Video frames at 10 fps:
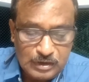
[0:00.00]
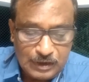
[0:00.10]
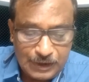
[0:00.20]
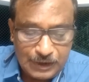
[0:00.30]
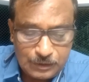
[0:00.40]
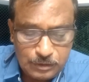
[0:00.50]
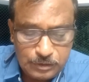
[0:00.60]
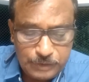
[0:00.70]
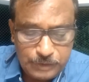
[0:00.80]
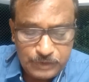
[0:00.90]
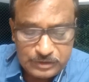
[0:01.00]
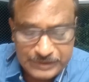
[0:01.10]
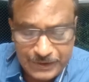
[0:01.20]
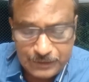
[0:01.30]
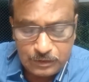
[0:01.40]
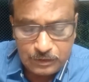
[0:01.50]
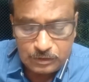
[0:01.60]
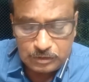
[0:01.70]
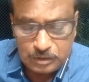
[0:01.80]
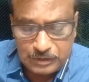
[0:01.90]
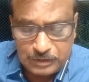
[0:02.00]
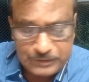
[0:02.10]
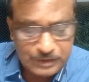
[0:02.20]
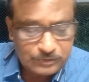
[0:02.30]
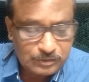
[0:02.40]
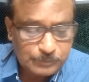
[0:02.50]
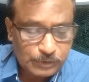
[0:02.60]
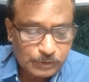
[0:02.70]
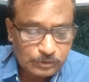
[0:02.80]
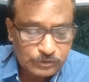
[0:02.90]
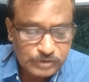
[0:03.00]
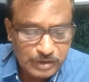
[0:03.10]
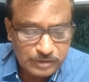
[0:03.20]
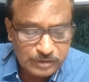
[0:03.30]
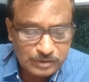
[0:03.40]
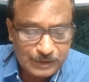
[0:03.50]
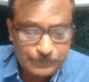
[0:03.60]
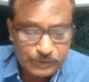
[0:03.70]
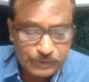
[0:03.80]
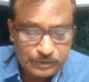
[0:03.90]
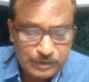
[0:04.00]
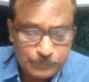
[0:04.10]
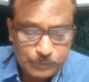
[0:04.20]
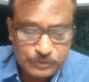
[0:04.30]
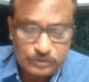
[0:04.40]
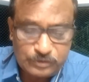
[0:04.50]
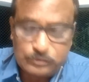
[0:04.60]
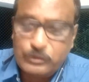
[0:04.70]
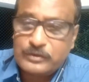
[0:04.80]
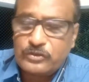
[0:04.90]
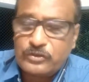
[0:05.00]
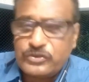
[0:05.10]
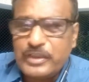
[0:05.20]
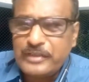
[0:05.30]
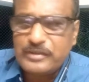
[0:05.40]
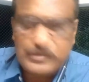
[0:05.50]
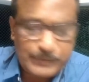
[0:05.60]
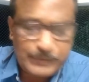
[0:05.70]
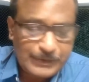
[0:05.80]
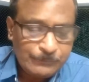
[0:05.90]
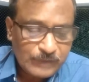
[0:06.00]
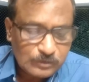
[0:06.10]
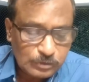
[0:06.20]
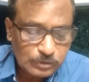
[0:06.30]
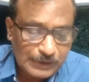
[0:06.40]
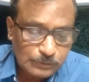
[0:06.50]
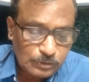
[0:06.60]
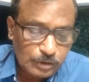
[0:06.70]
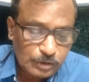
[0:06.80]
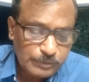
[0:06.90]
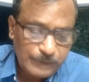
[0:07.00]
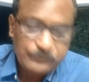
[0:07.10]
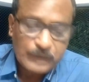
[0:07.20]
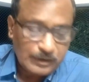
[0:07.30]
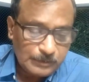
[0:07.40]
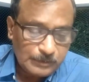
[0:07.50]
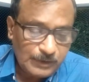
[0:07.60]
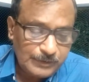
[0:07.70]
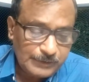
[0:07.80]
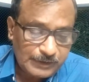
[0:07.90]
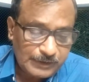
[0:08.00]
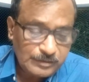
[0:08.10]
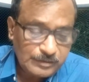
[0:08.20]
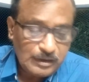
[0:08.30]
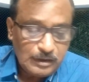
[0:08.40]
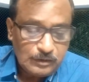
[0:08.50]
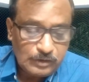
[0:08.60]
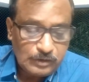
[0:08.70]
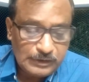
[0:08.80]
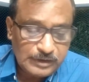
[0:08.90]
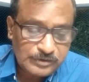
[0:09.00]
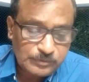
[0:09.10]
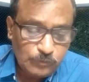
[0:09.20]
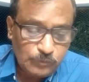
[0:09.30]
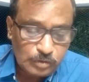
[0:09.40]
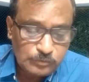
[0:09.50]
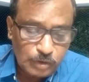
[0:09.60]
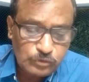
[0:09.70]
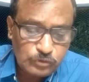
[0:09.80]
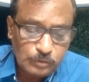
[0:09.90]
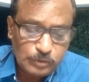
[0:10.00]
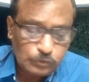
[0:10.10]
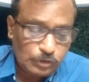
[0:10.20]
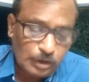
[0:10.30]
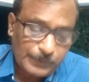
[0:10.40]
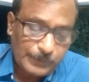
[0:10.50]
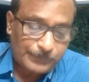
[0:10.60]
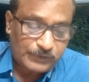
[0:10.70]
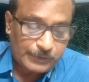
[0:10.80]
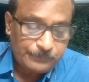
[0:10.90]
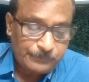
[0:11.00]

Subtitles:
According to sale or other transaction for consideration are beyond the provision. When consideration is made, so that will not be invalid, that is, this mortal mouth will not be applicable.